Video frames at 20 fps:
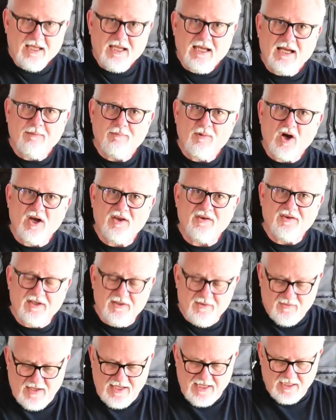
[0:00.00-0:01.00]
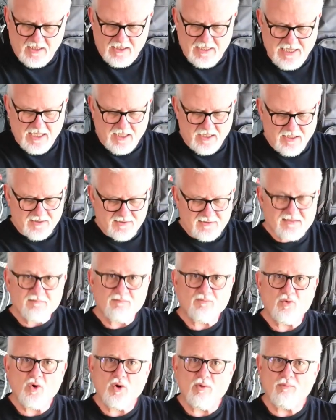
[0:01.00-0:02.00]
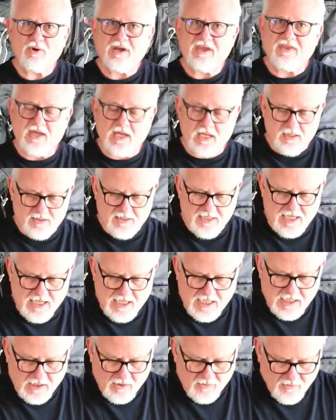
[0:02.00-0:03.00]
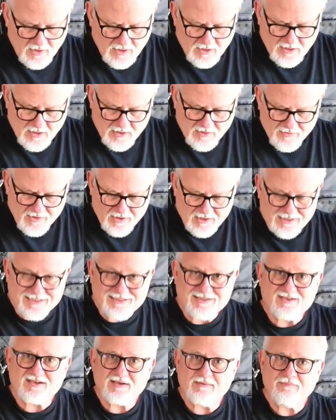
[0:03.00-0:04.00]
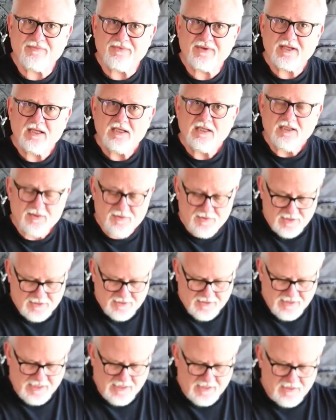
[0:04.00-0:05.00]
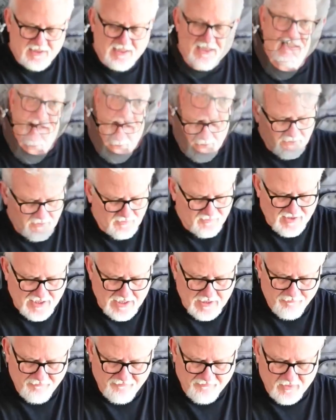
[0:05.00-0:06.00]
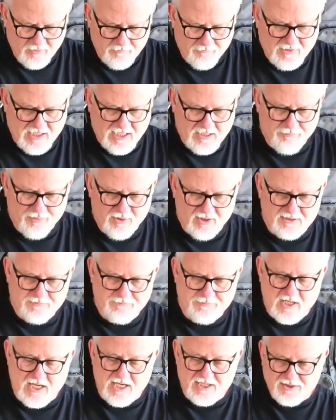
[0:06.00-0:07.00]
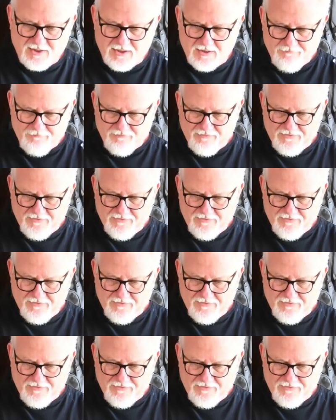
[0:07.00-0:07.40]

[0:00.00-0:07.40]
I did take it out in some warm weather, and these did get a little damp from perspiration.